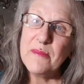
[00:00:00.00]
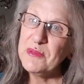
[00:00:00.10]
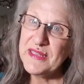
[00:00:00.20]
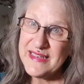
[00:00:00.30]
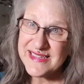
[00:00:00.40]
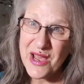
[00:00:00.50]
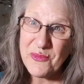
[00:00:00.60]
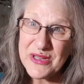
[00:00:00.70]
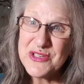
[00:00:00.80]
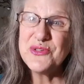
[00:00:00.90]
Please, I
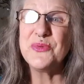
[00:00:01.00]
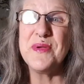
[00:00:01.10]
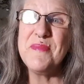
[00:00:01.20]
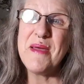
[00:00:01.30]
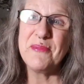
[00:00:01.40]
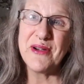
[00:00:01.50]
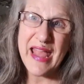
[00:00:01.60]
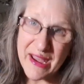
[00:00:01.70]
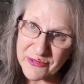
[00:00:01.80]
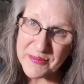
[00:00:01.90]
want you to remember,
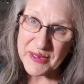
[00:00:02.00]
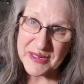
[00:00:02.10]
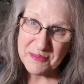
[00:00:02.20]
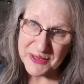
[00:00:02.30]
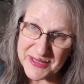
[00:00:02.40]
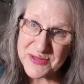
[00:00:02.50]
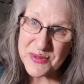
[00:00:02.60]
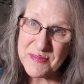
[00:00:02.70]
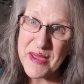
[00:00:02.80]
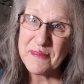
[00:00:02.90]
everybody, please
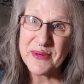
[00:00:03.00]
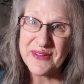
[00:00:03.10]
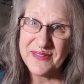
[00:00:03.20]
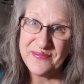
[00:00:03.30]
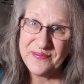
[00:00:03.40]
remember,